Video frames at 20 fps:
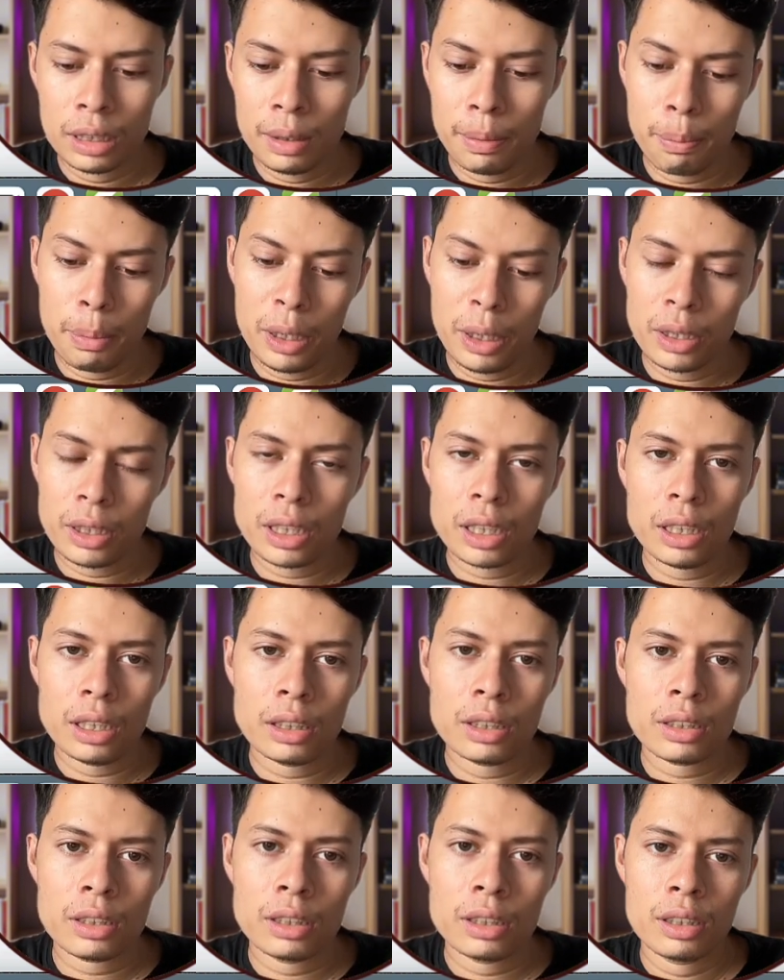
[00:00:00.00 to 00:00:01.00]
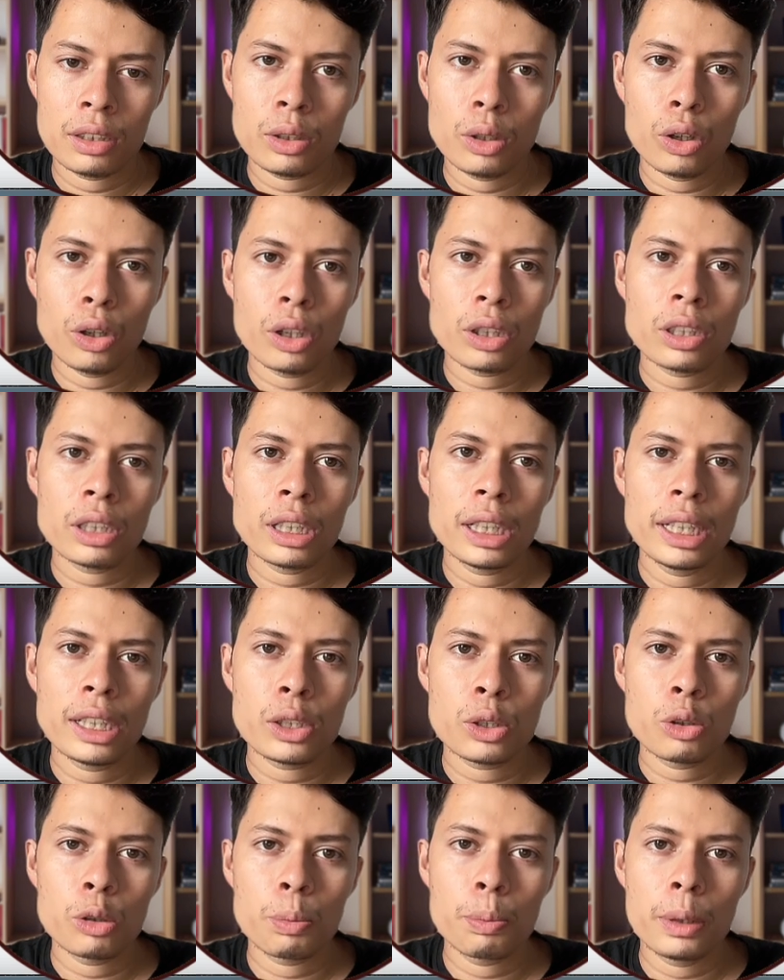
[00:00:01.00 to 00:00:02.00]
Pinterest dot, it
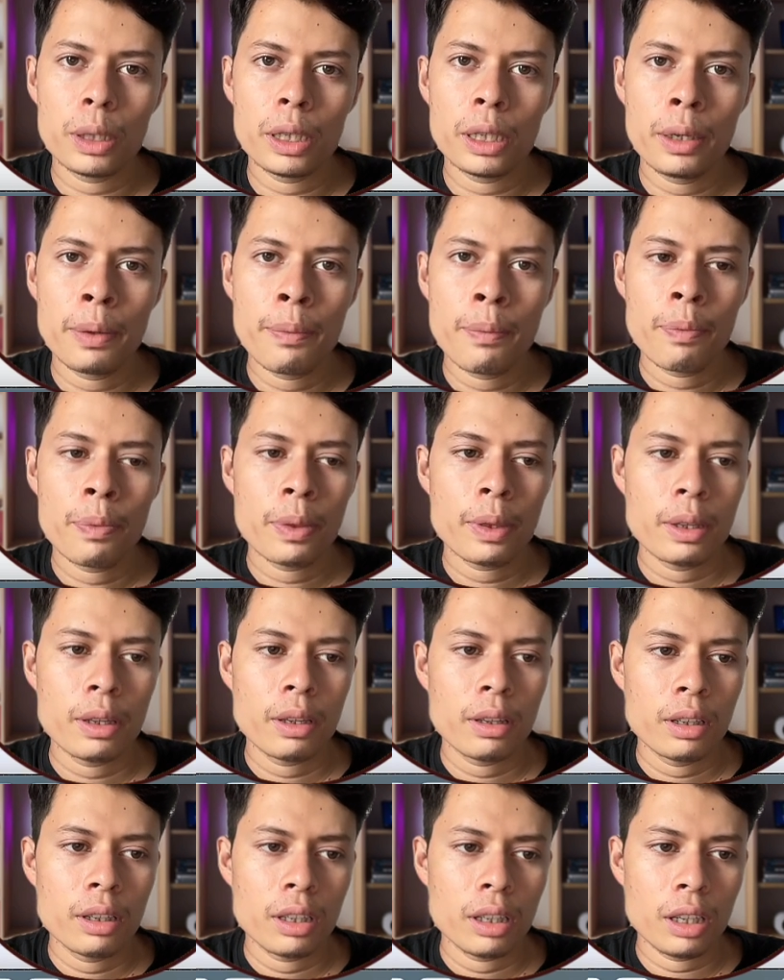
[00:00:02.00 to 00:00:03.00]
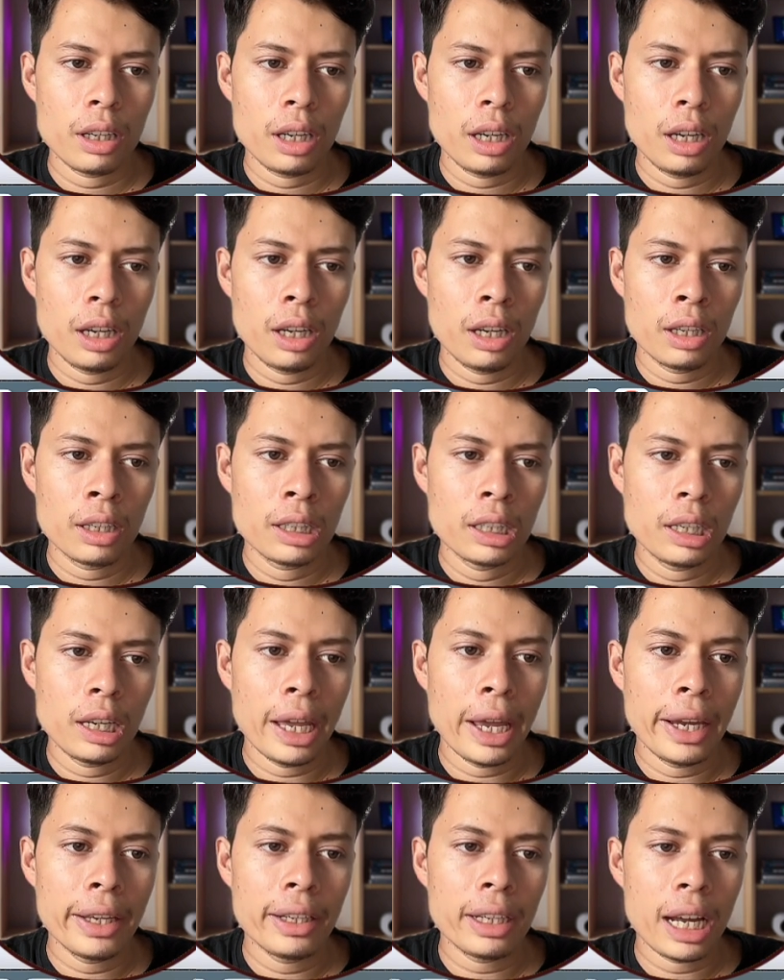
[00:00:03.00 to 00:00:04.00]
should be
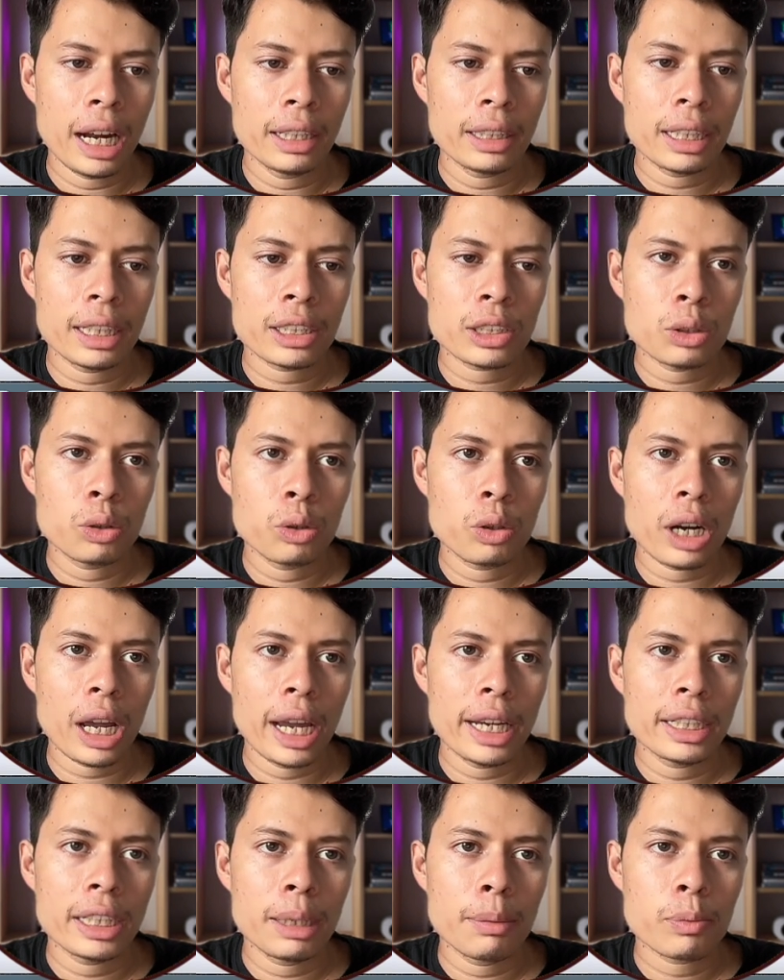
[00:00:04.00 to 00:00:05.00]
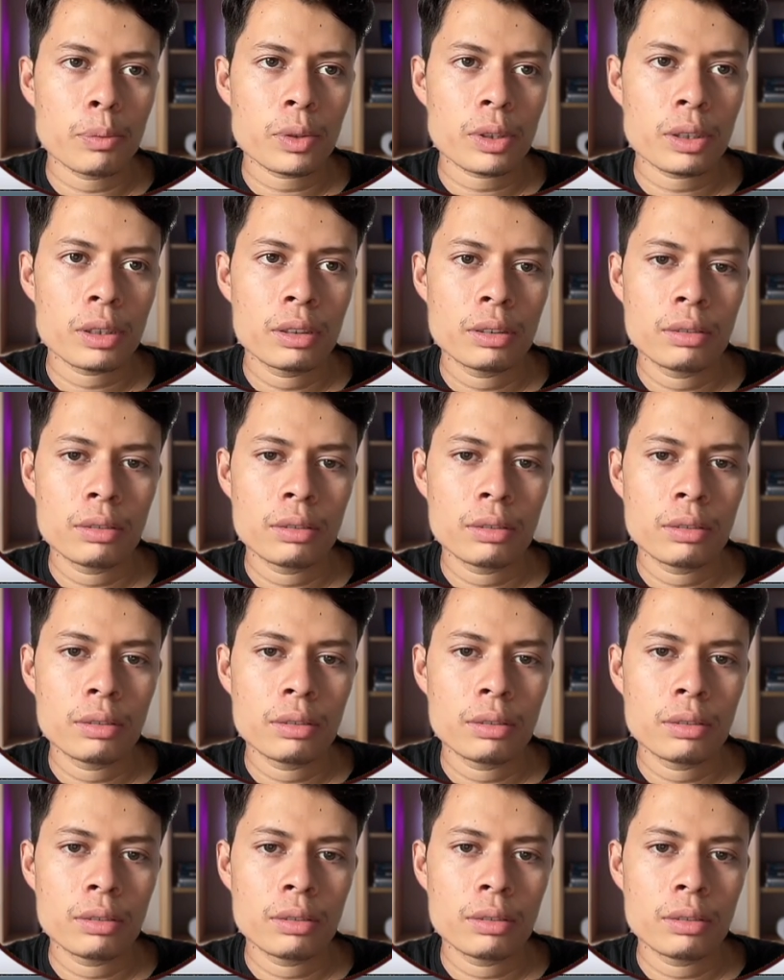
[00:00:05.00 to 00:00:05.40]
line underscore items.